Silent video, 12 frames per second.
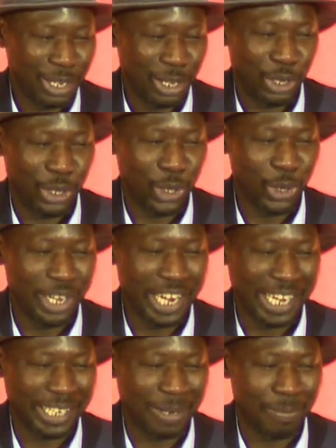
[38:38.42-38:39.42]

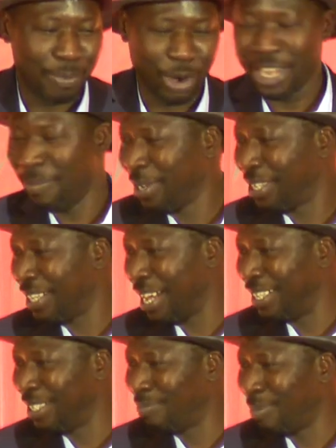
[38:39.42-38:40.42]
Urinating prohibited at
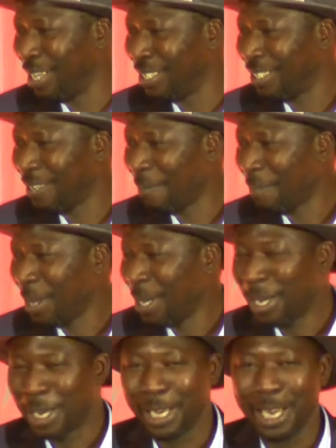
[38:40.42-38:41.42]
this place.
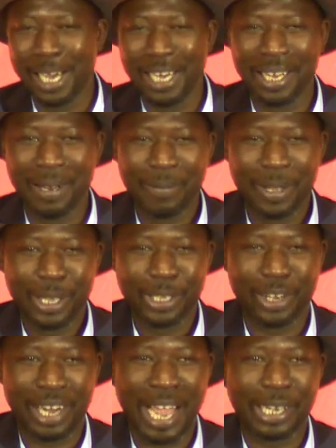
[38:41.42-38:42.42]
Clearly, the
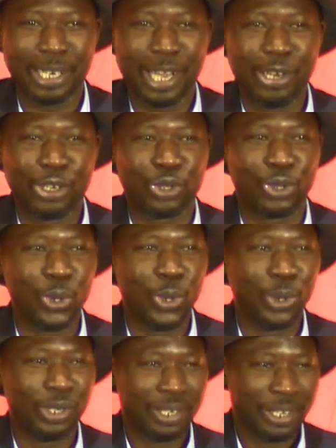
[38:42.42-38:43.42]
writer
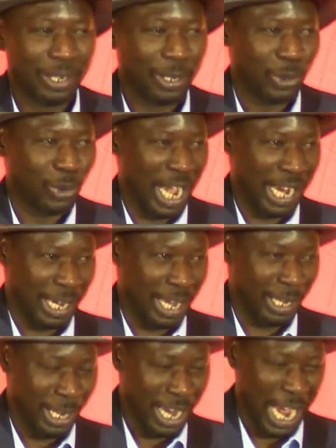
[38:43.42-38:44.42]
understood to write
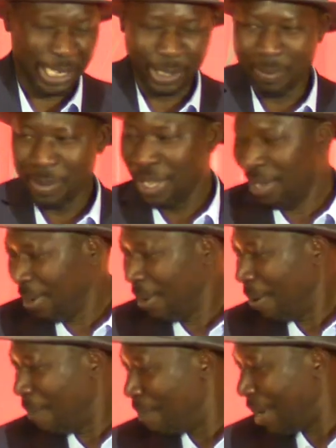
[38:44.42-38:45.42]
in Ajami
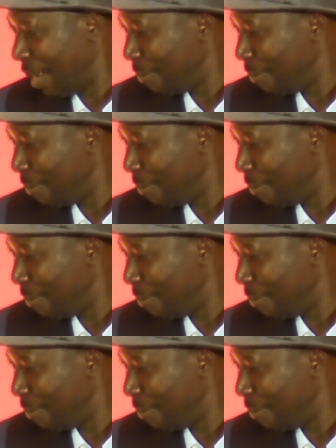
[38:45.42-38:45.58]
might